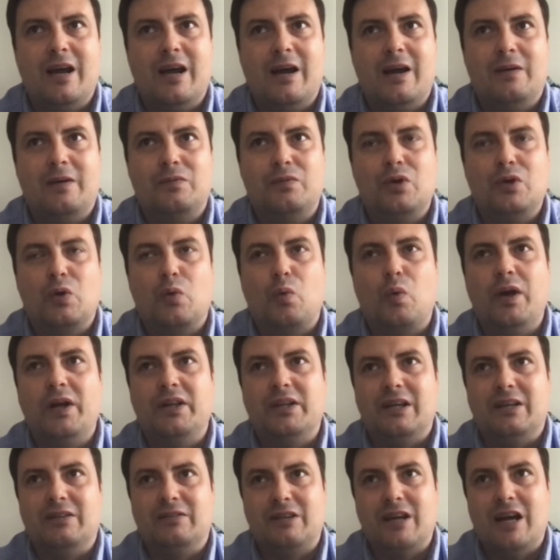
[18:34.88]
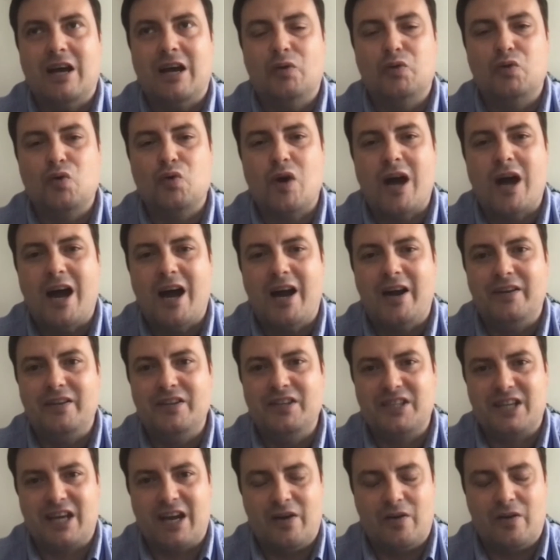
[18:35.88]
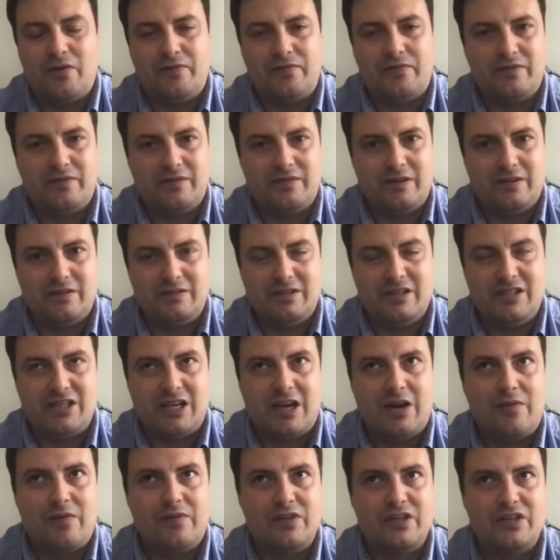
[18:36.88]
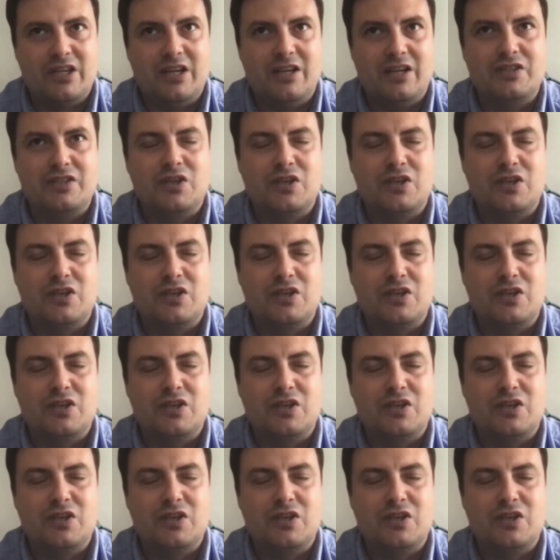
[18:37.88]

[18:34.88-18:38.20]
recruit and how to hire this kind of a skill.